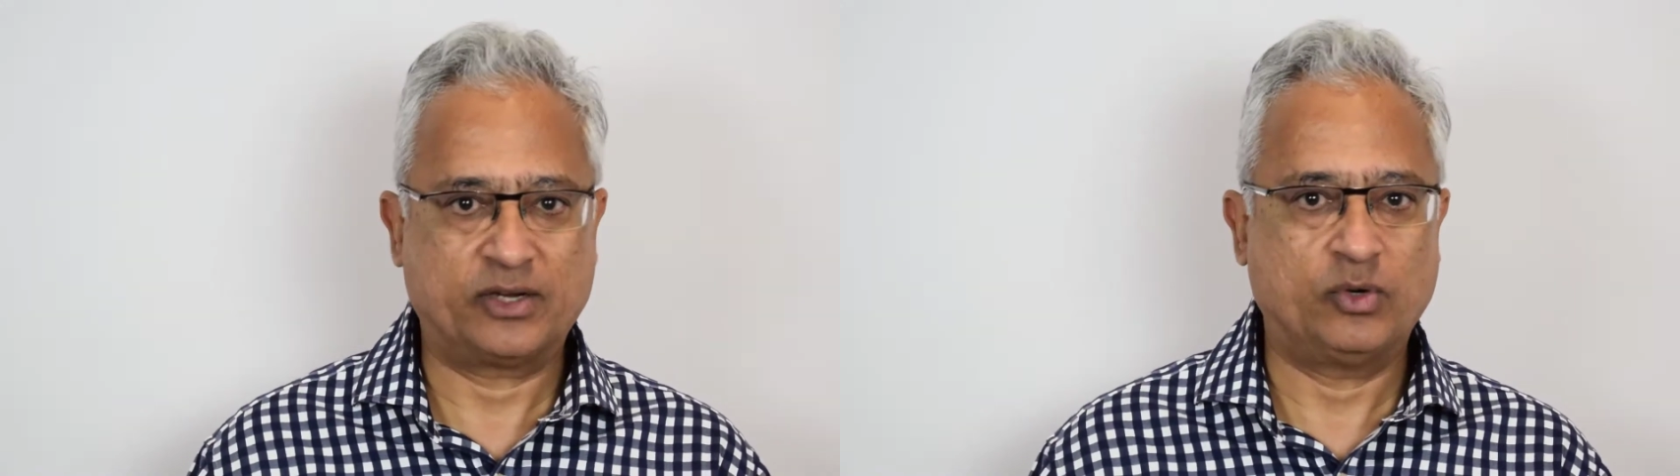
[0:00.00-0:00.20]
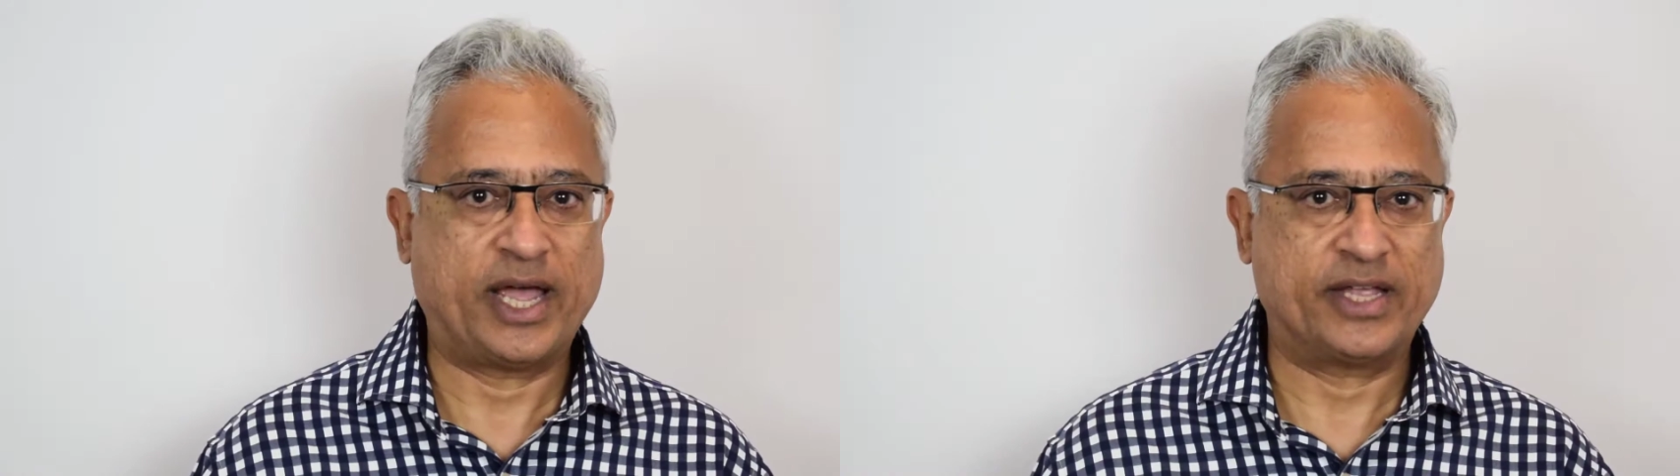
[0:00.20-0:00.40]
a
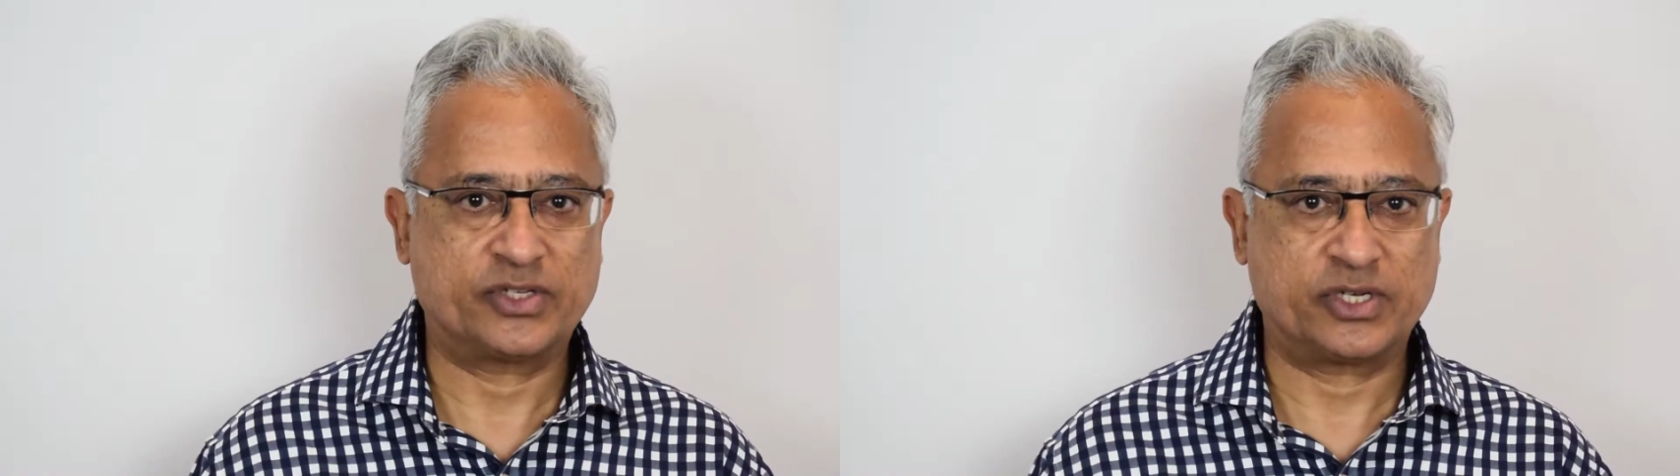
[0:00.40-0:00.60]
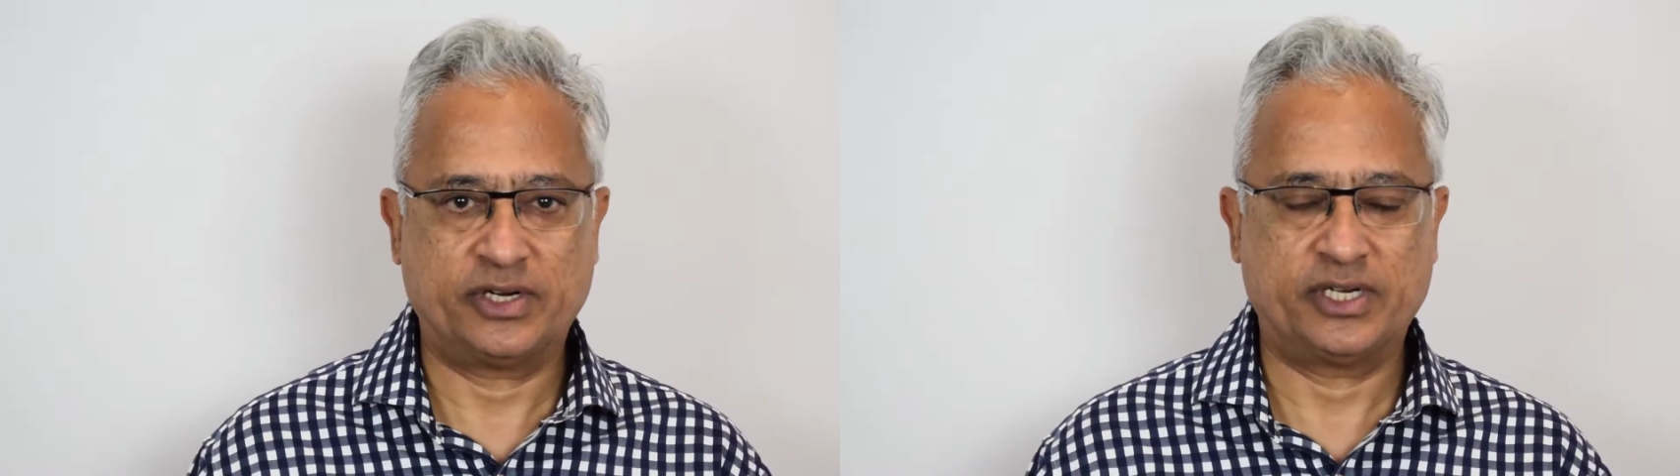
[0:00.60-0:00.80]
good
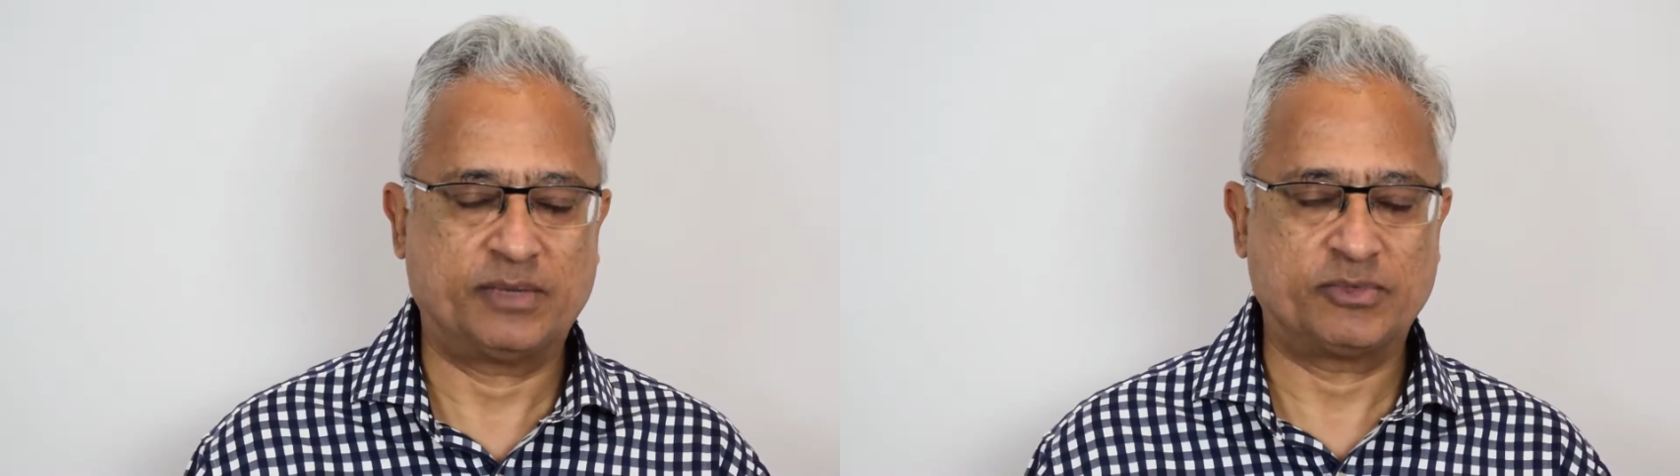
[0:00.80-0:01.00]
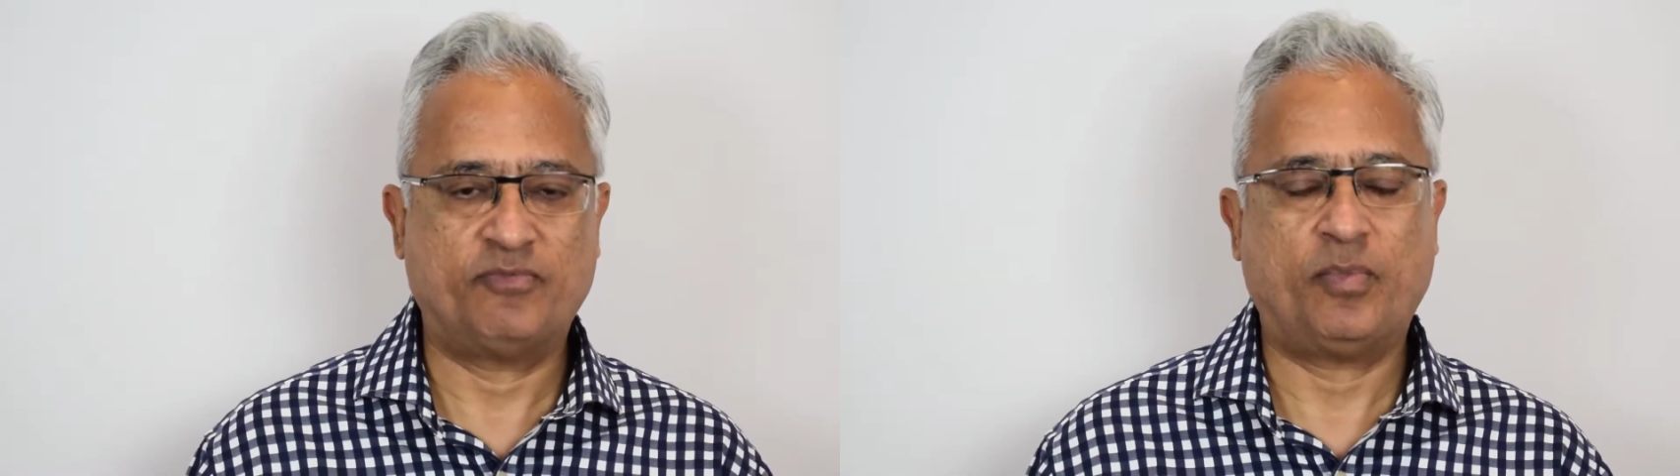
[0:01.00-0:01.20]
answer in
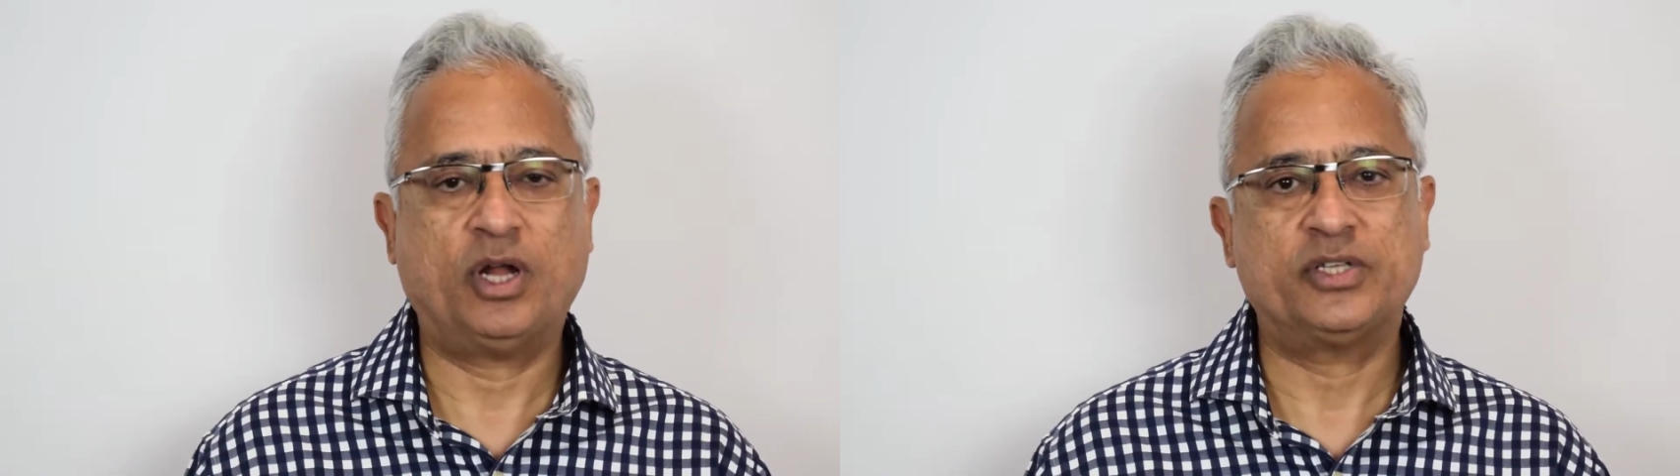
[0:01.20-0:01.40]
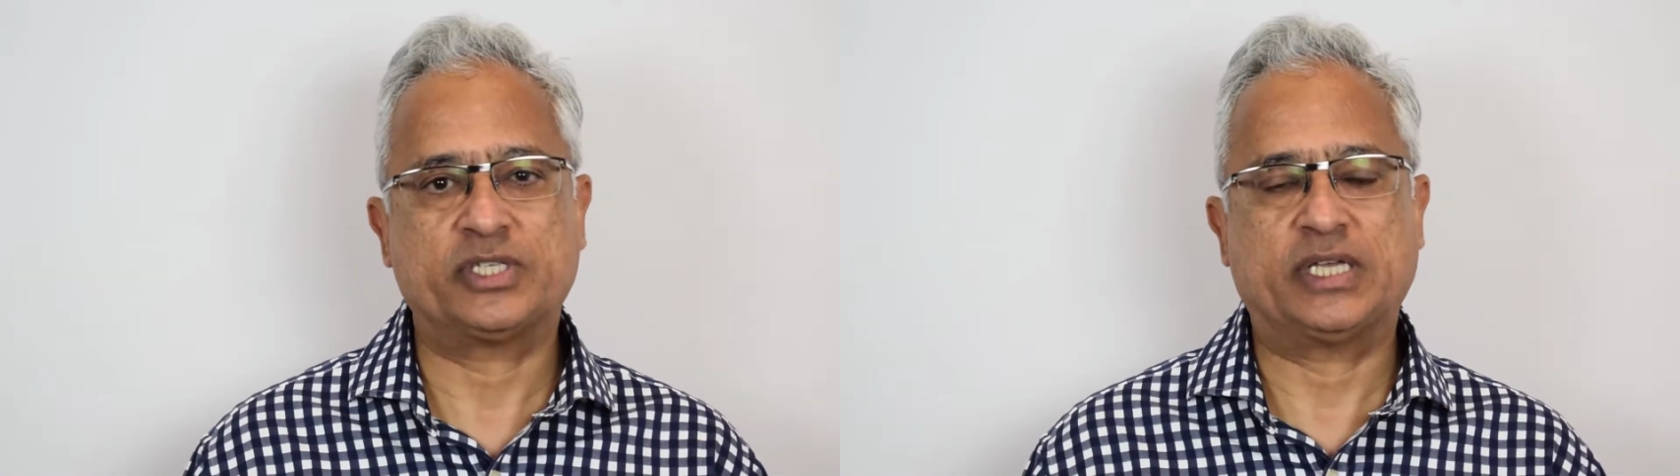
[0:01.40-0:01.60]
terms of
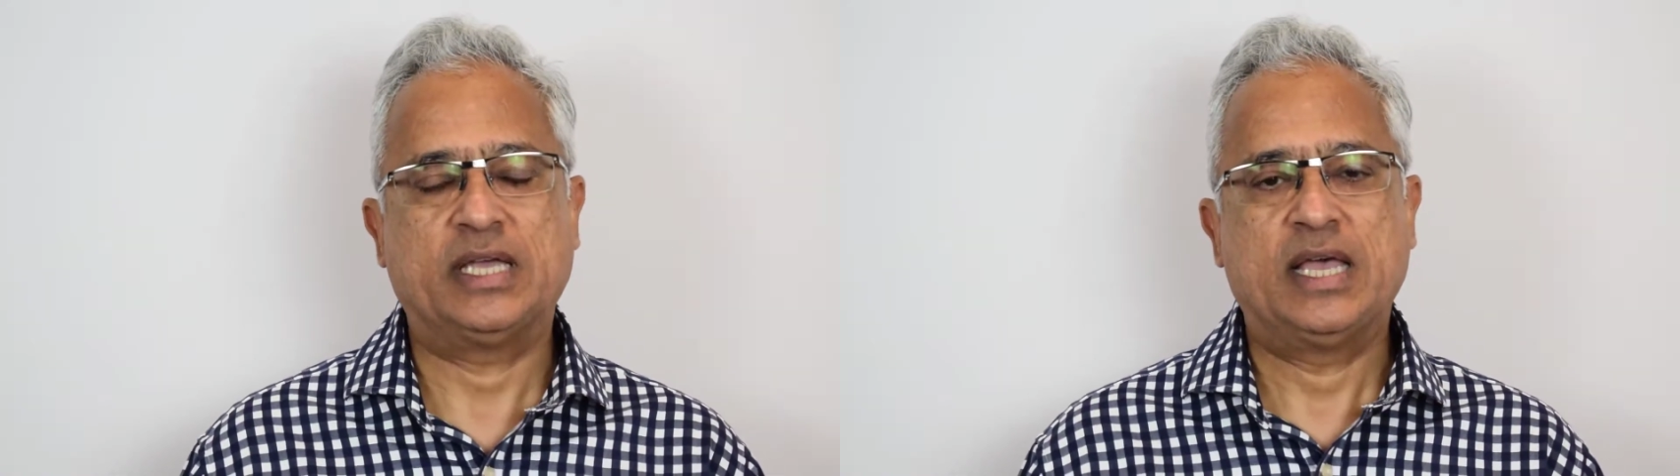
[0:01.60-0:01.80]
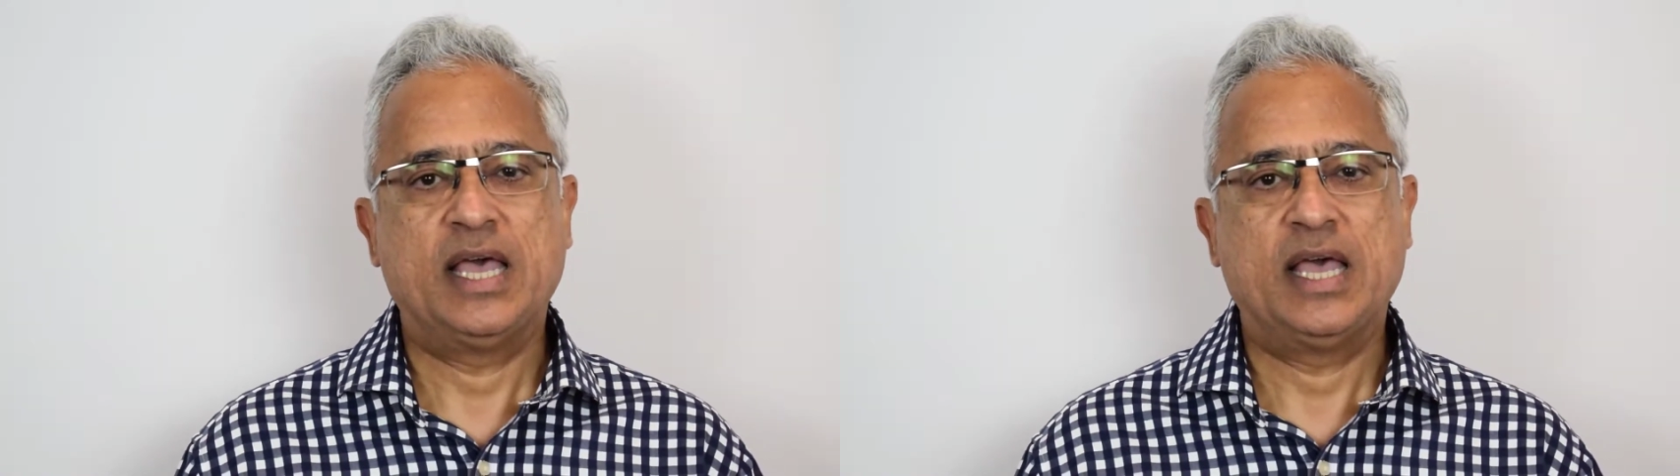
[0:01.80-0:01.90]
policy.